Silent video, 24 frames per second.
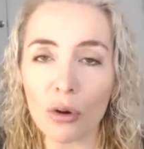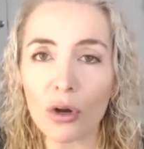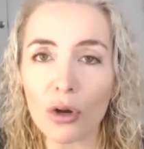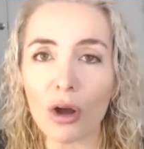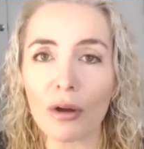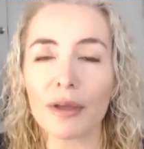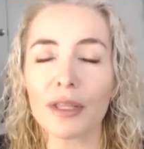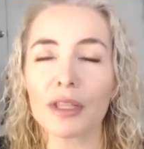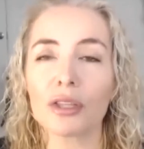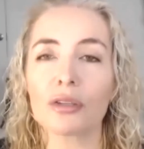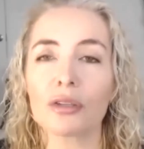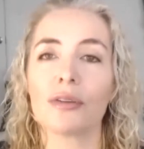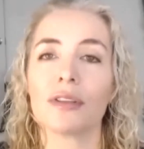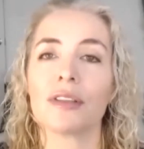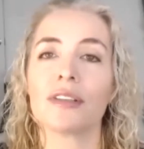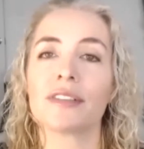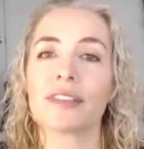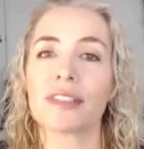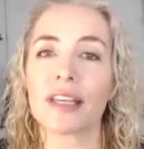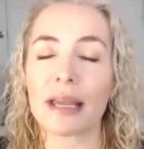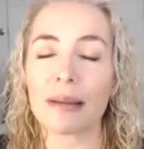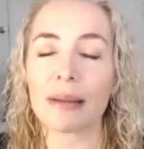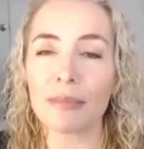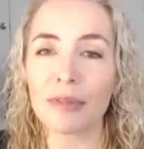going through the
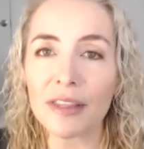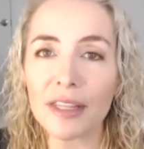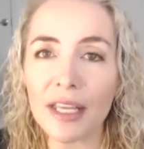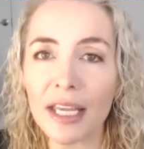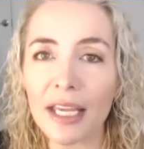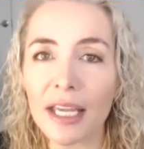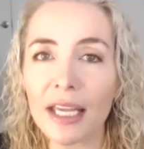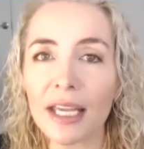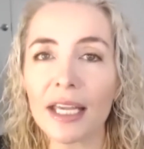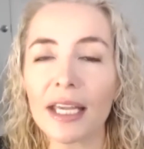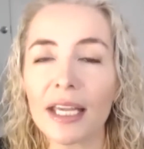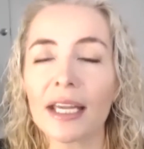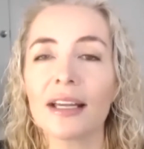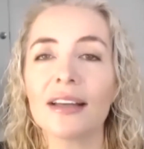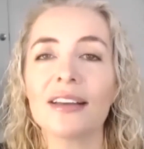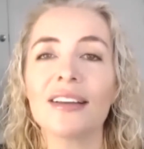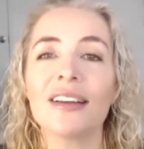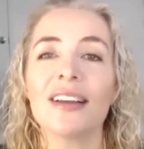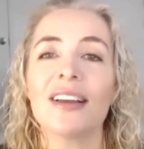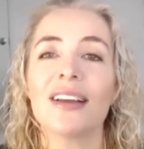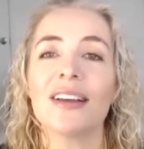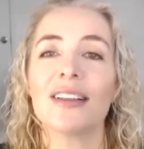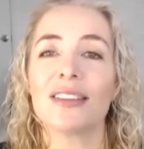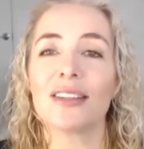same
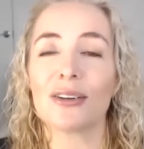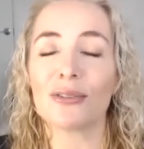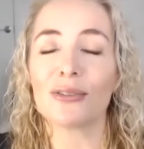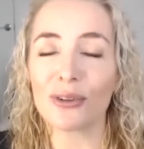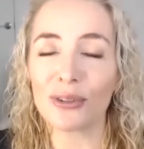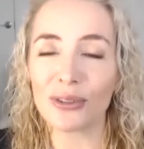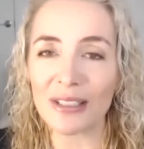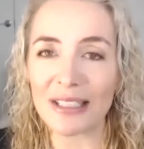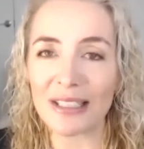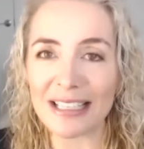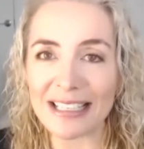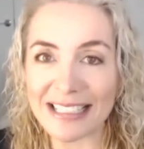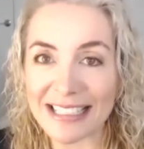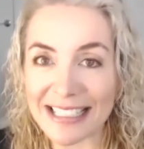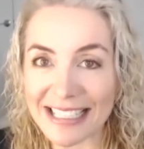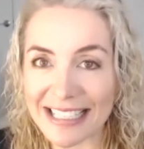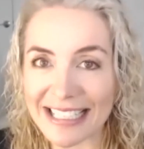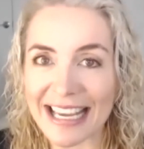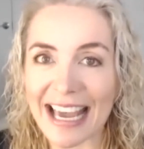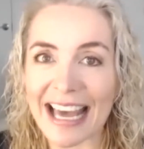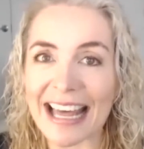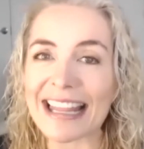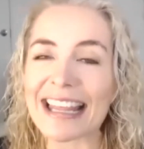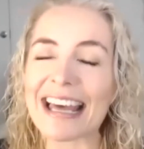thing, they're all in it
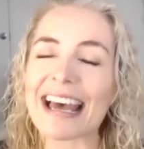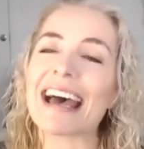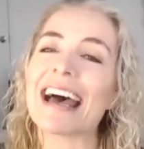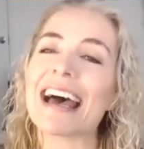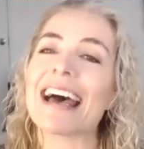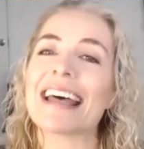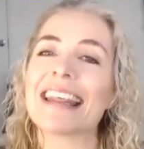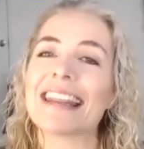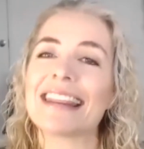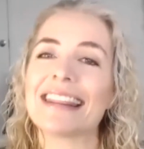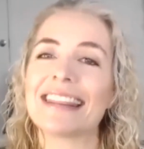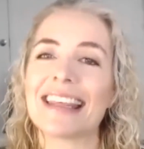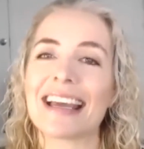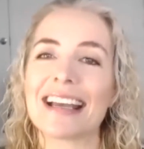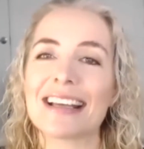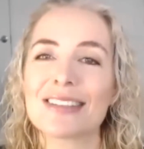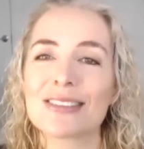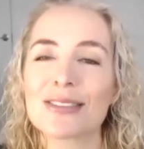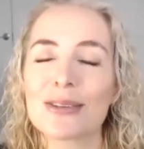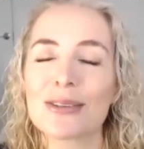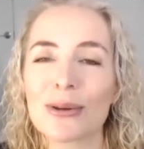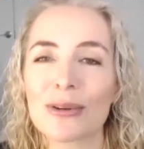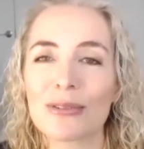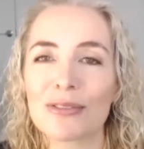together, that
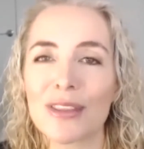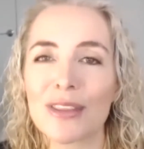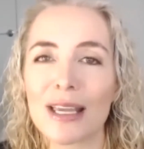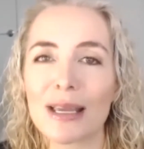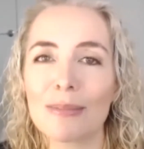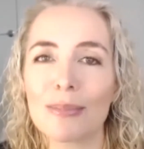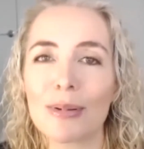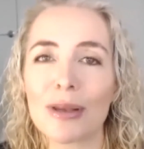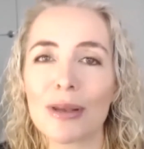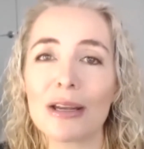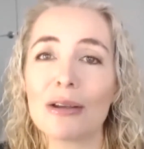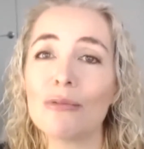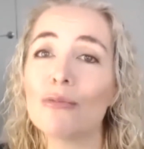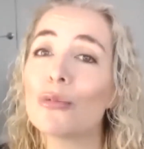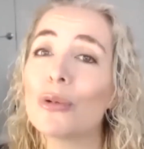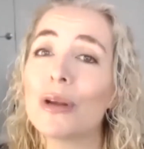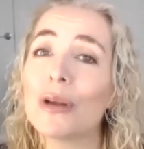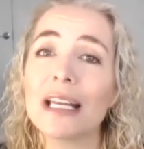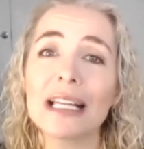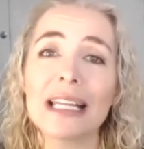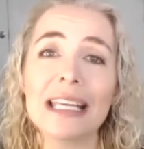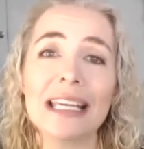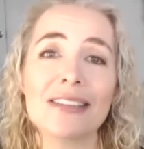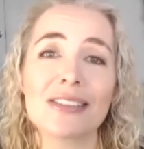sort of thing. But it
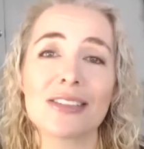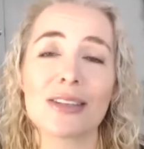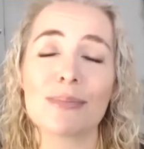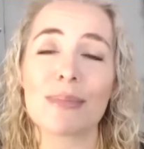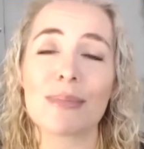really is a